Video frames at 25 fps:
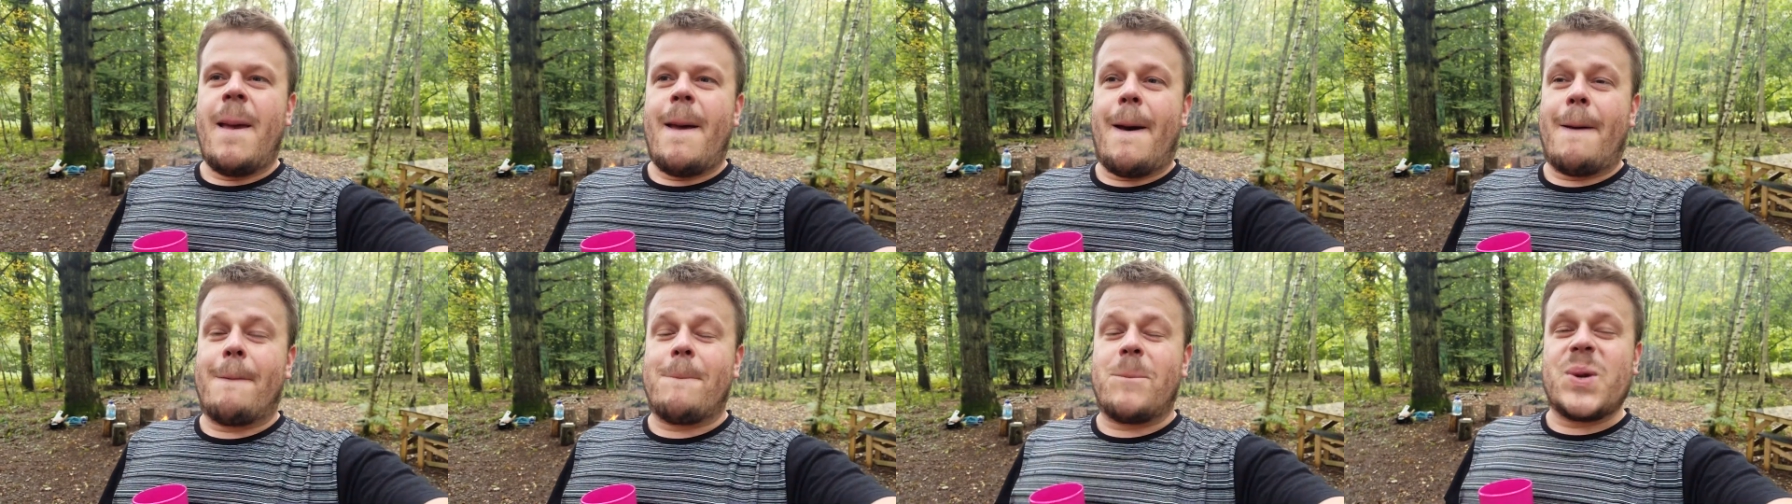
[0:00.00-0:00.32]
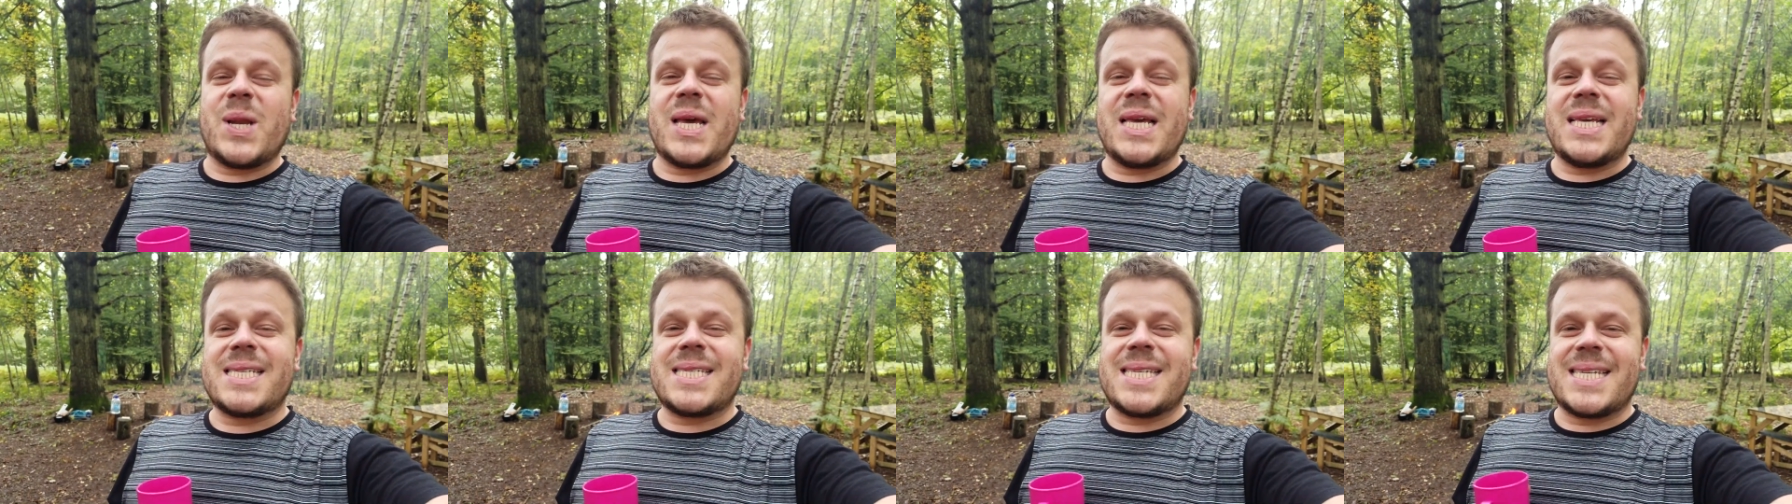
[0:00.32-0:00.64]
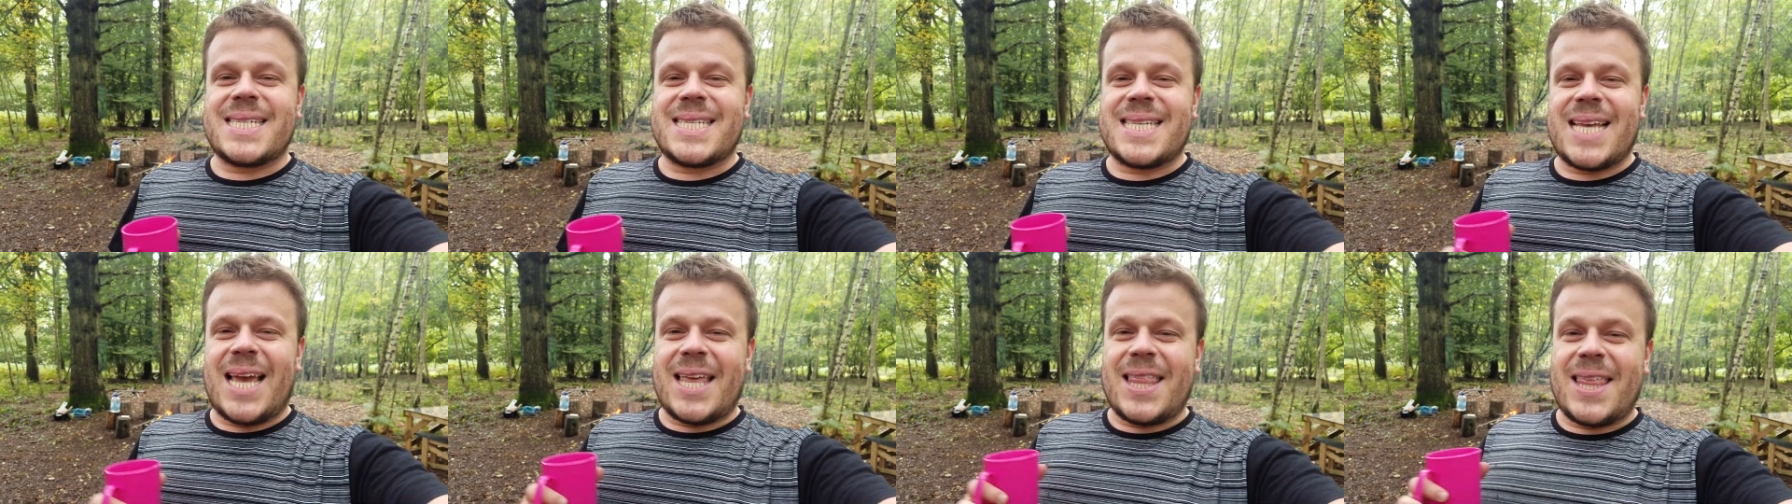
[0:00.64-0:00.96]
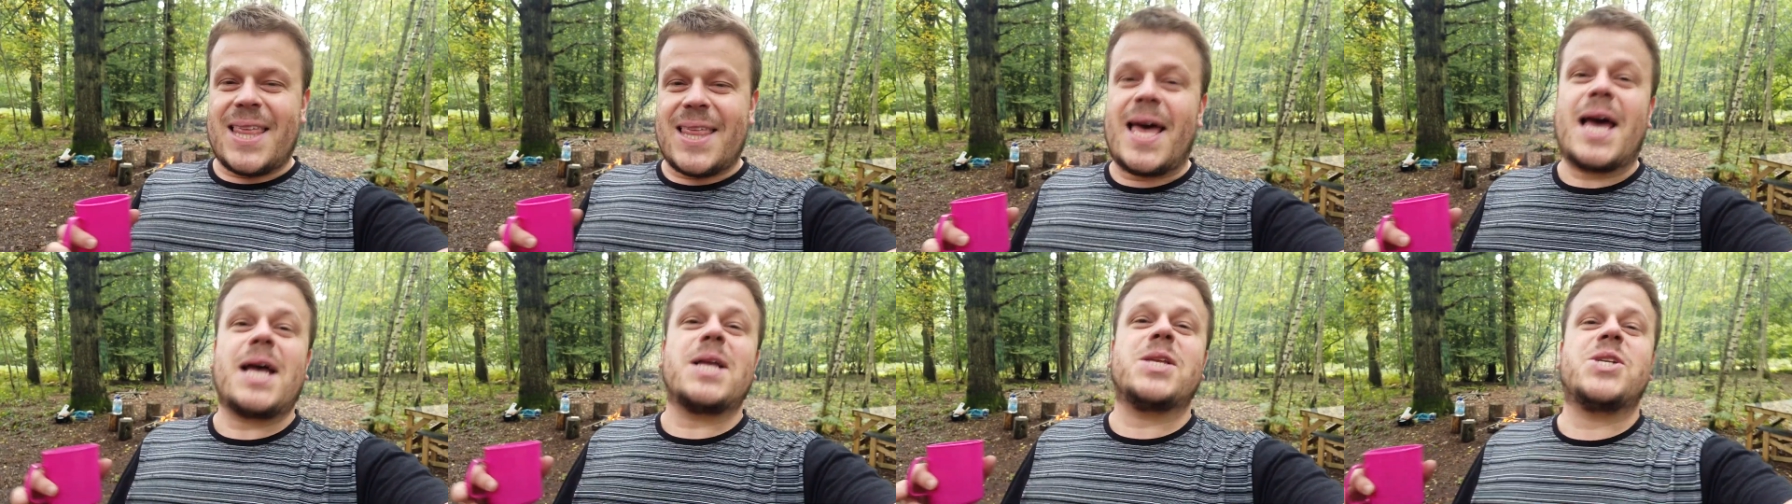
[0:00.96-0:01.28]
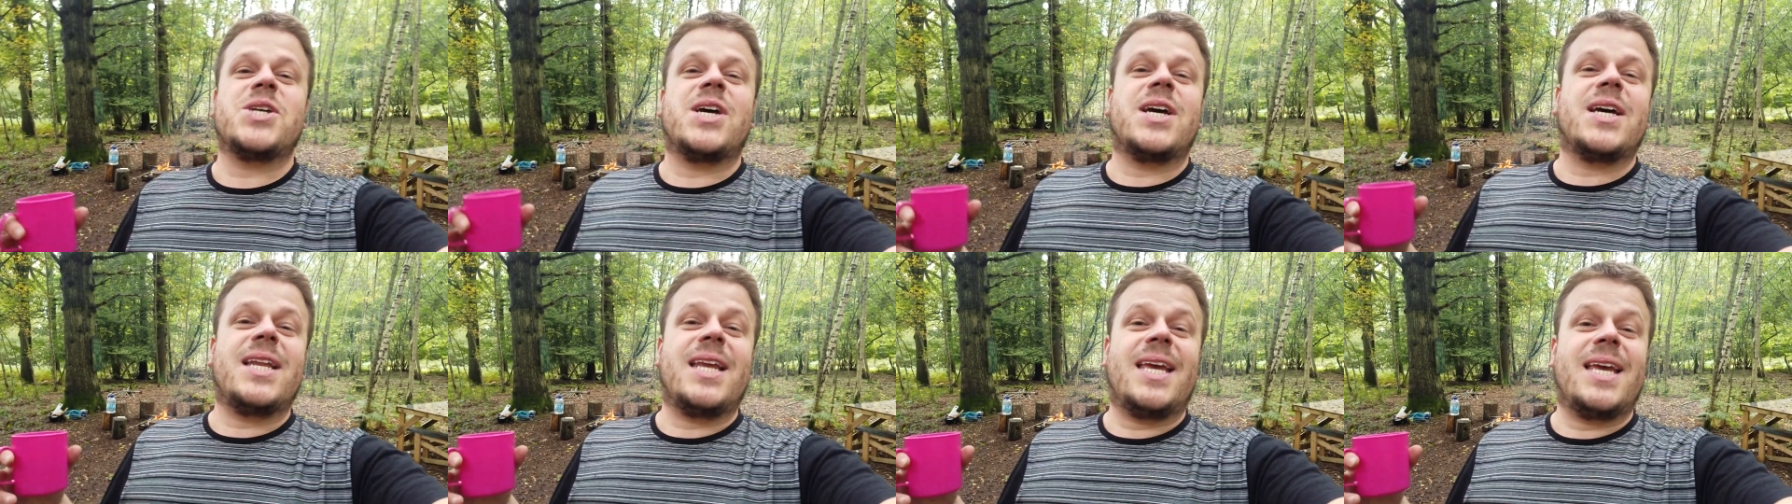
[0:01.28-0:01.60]
I'm pleased to say that that
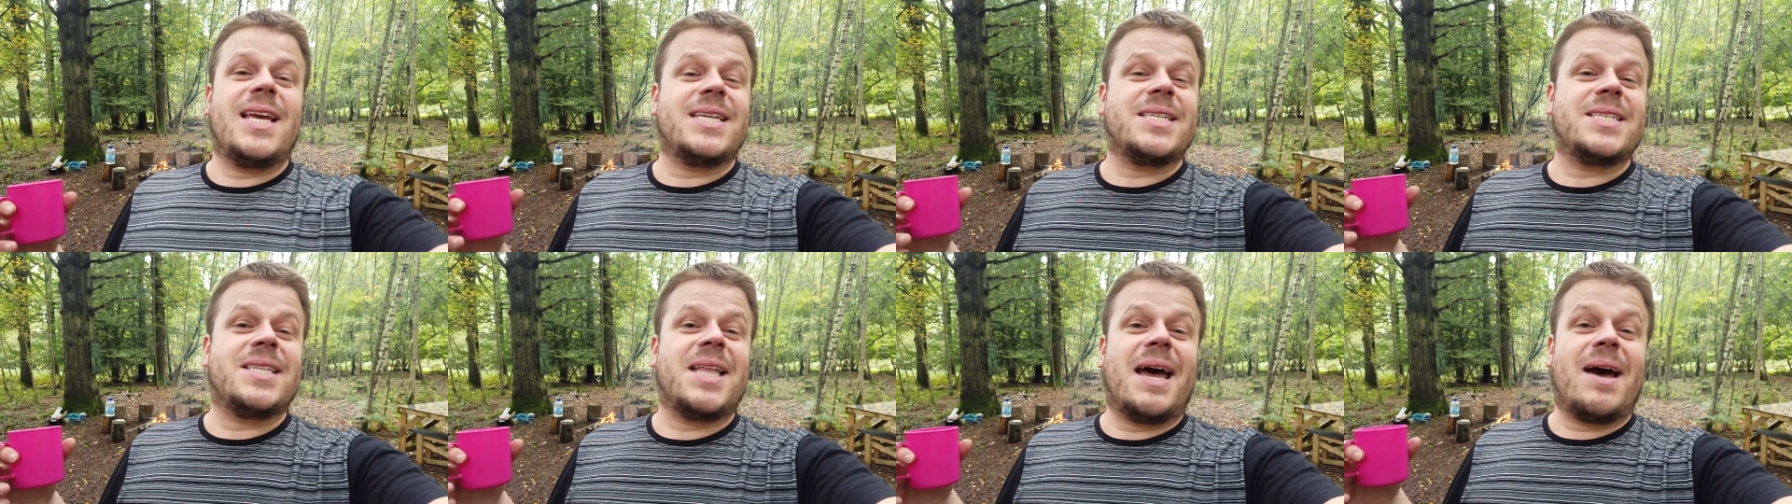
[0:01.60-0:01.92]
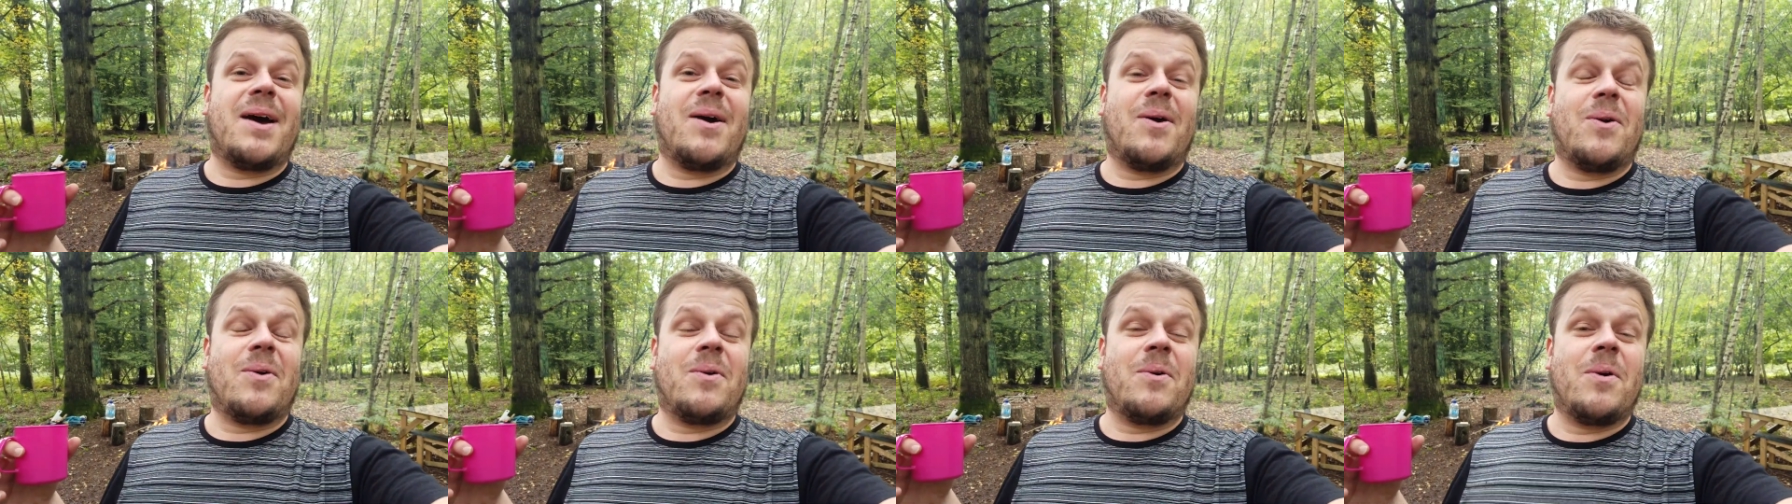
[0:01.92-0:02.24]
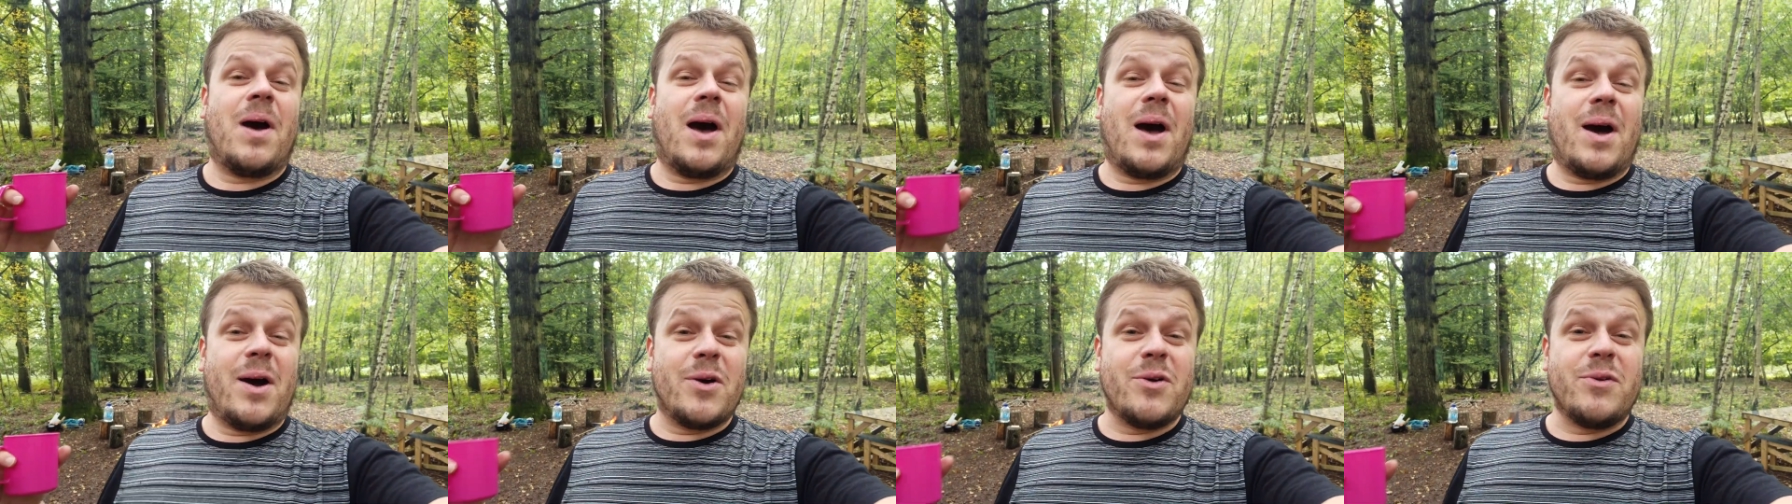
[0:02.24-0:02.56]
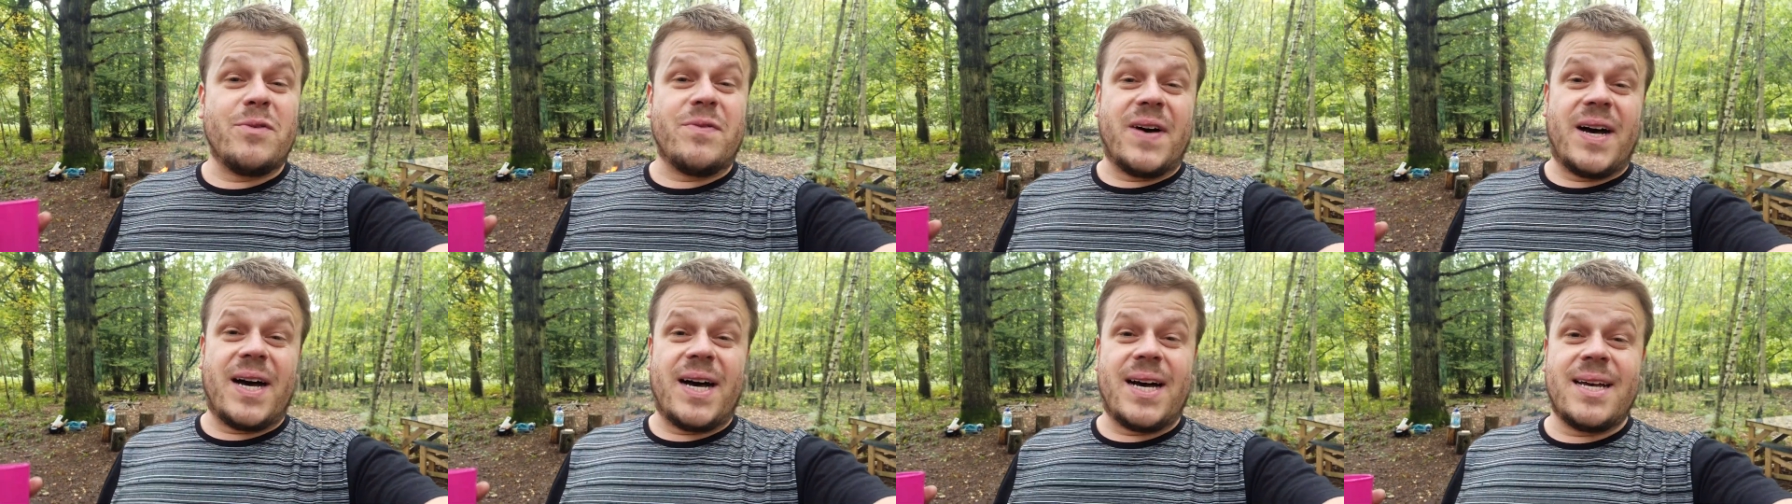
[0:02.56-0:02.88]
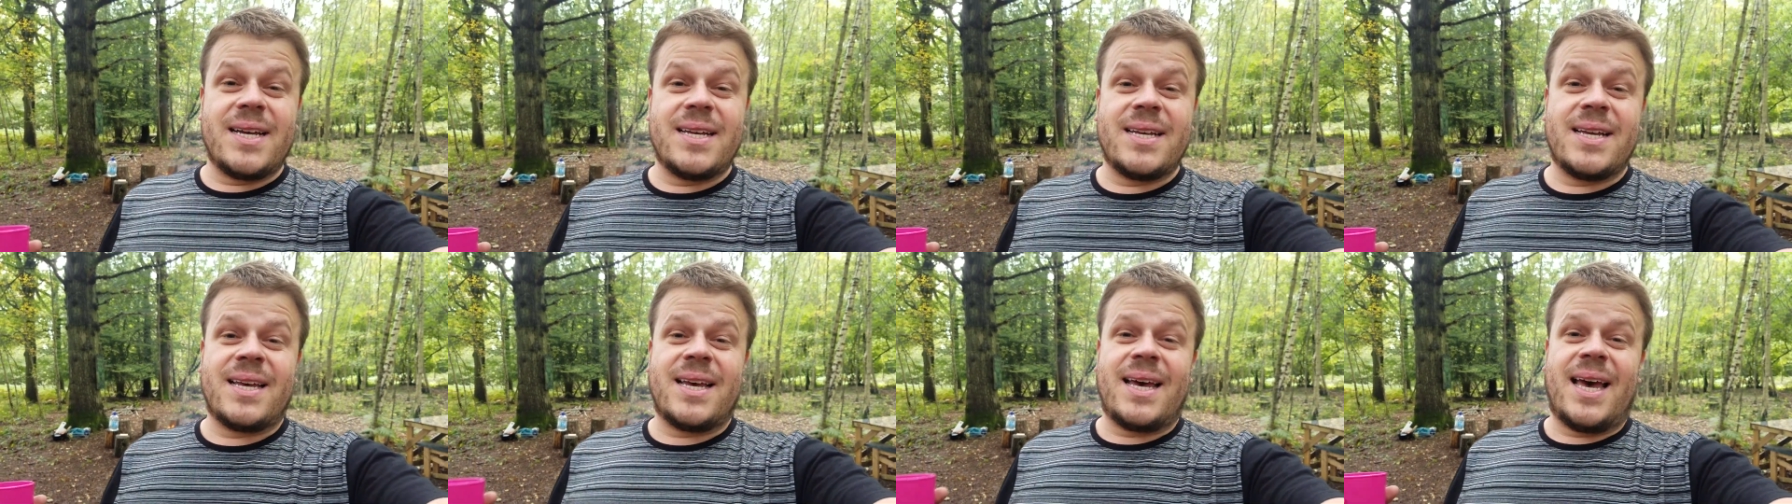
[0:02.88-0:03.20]
journey is now over,